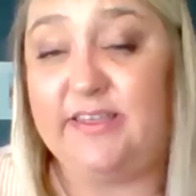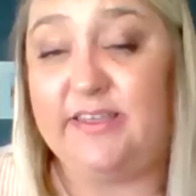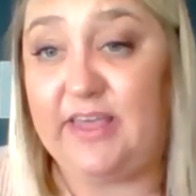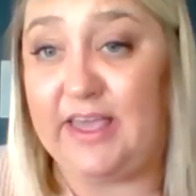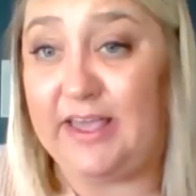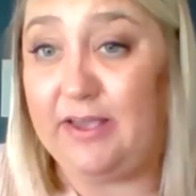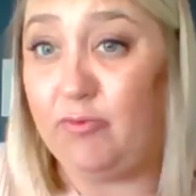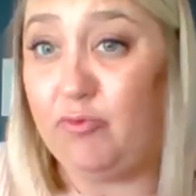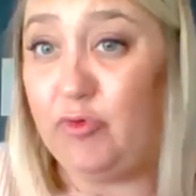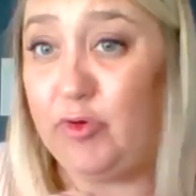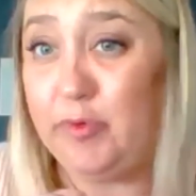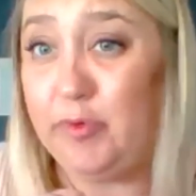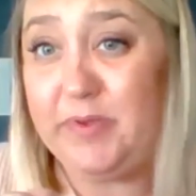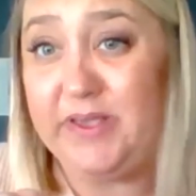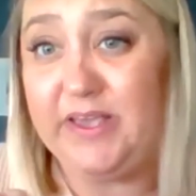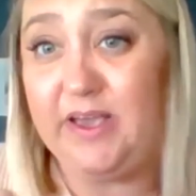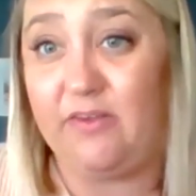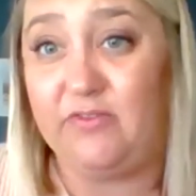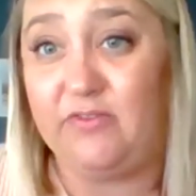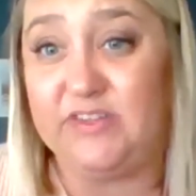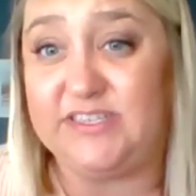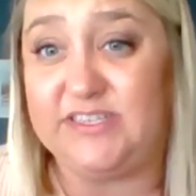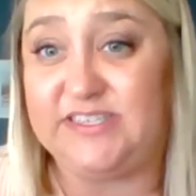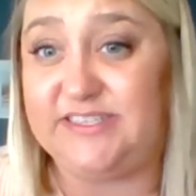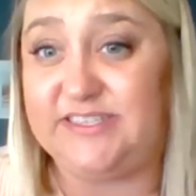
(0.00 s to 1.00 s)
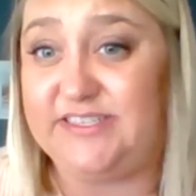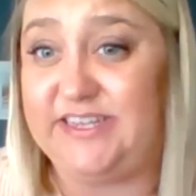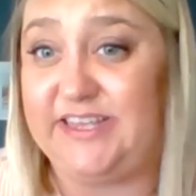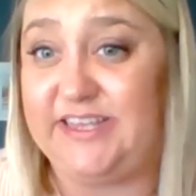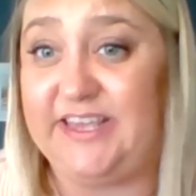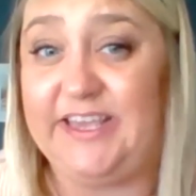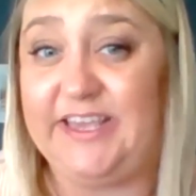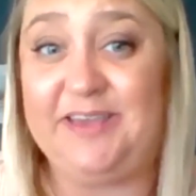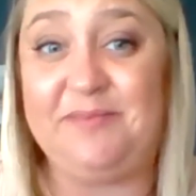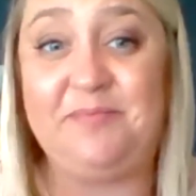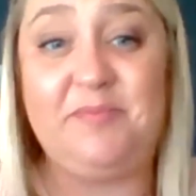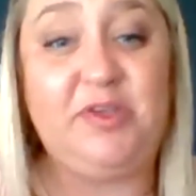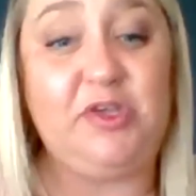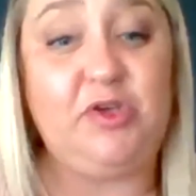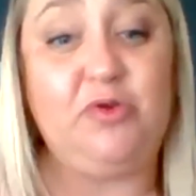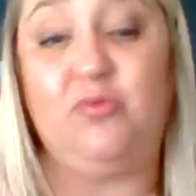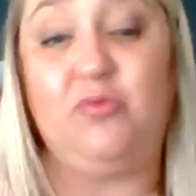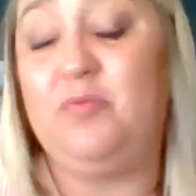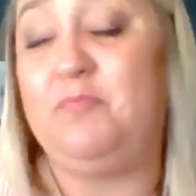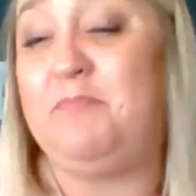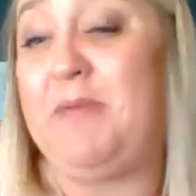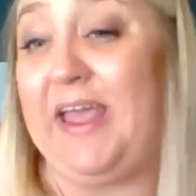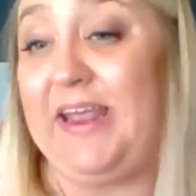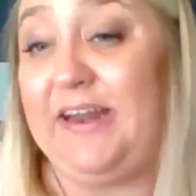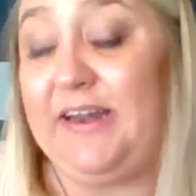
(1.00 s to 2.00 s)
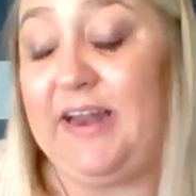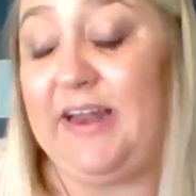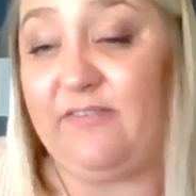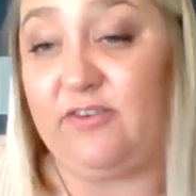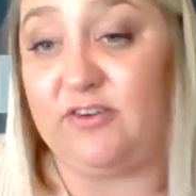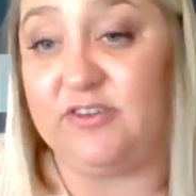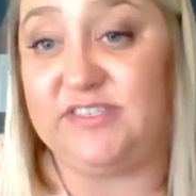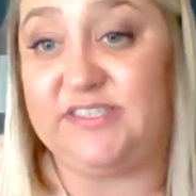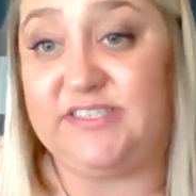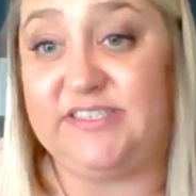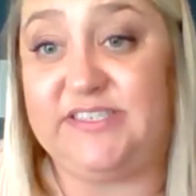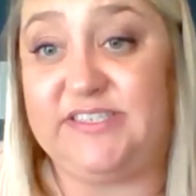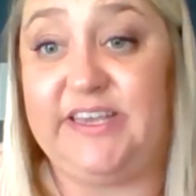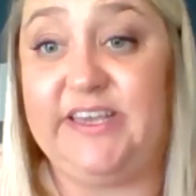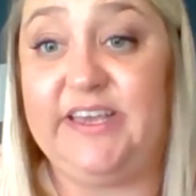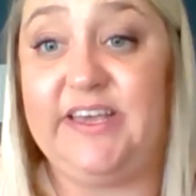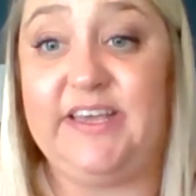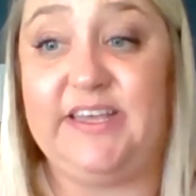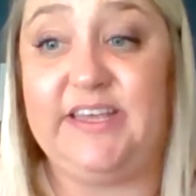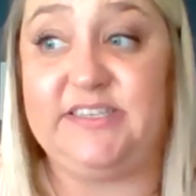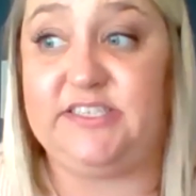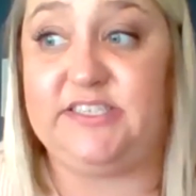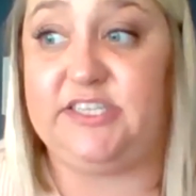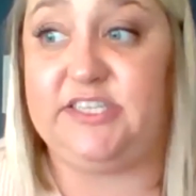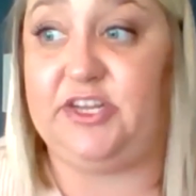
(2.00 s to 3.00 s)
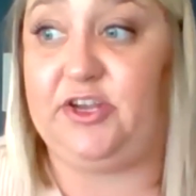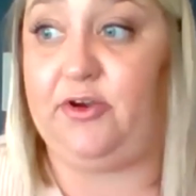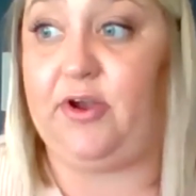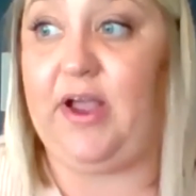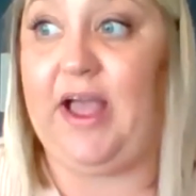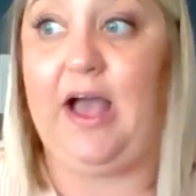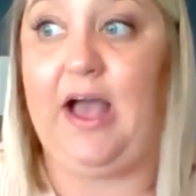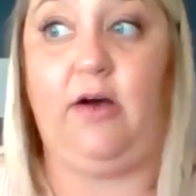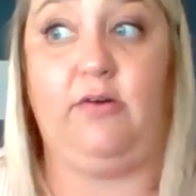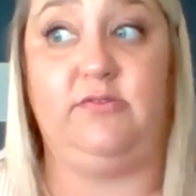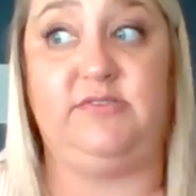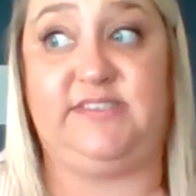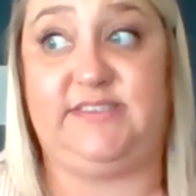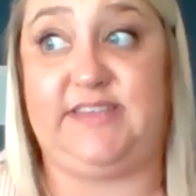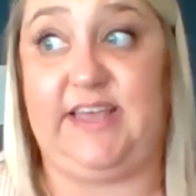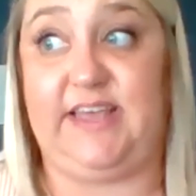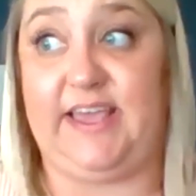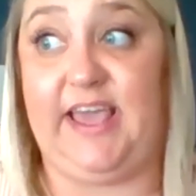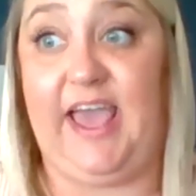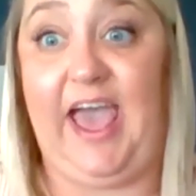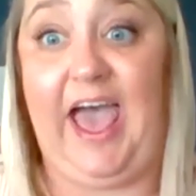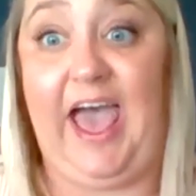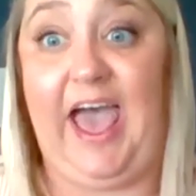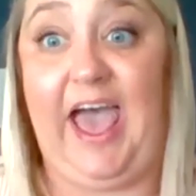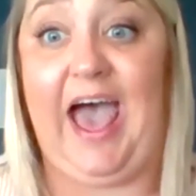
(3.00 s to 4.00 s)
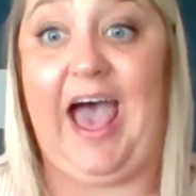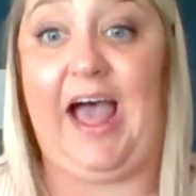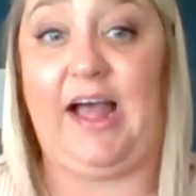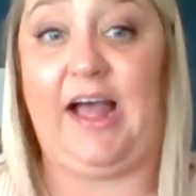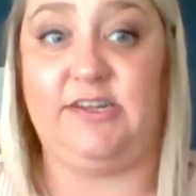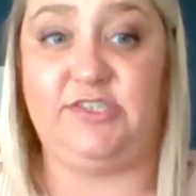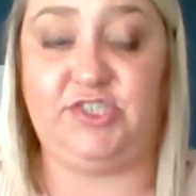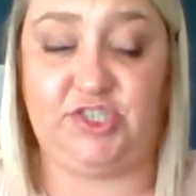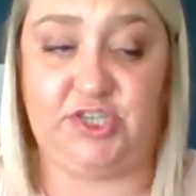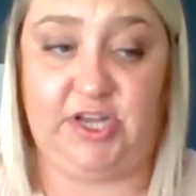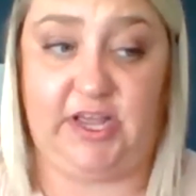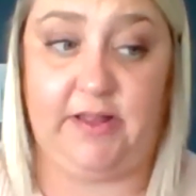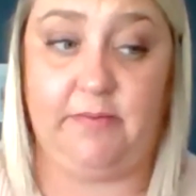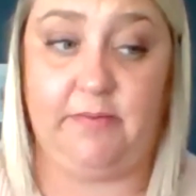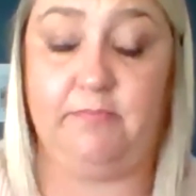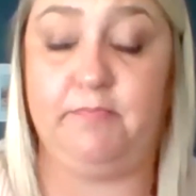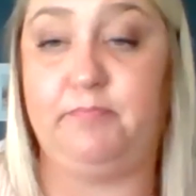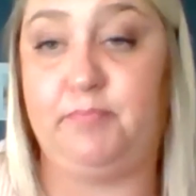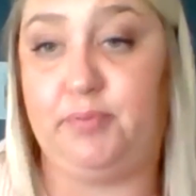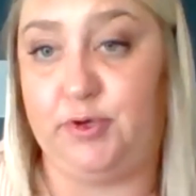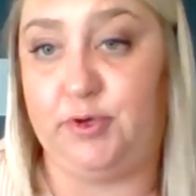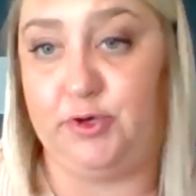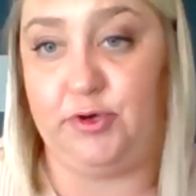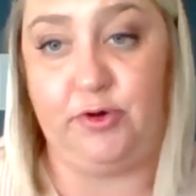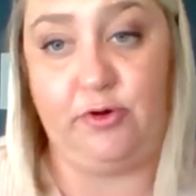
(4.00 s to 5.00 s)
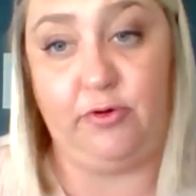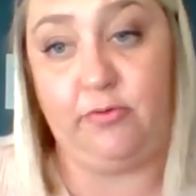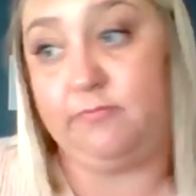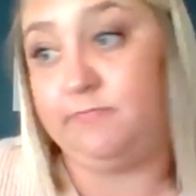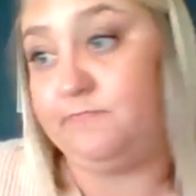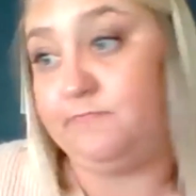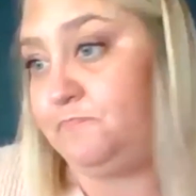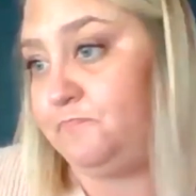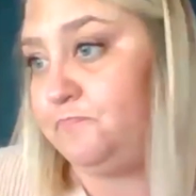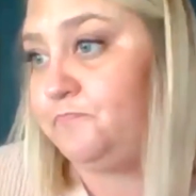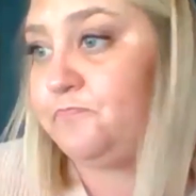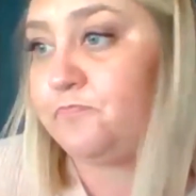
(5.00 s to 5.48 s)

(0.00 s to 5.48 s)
they would be on the seam. You may never see it. It's in your house. They hatch and boom.